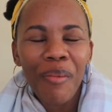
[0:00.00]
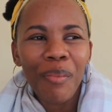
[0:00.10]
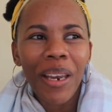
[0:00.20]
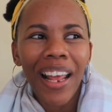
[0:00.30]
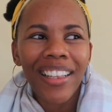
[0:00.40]

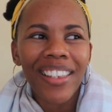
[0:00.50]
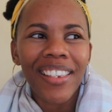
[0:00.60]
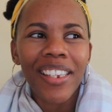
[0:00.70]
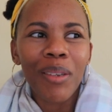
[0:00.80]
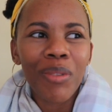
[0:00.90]
but at
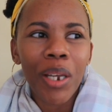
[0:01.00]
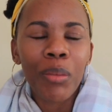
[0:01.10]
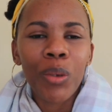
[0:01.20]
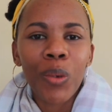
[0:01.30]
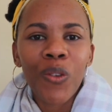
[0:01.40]
the same
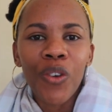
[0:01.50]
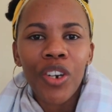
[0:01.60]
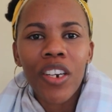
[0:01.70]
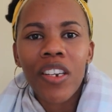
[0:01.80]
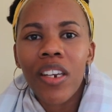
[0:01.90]
time he was
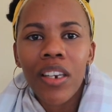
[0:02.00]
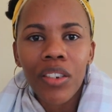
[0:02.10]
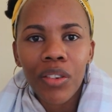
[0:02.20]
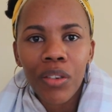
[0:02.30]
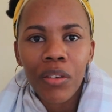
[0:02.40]
very
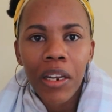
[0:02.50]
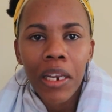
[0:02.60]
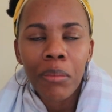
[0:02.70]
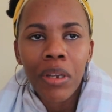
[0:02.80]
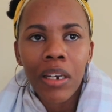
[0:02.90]
gentle, you know
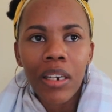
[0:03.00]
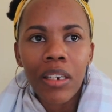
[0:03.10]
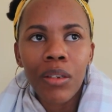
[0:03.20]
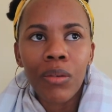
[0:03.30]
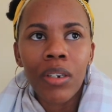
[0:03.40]
what I mean,
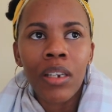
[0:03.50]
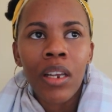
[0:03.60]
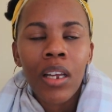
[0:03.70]
and he would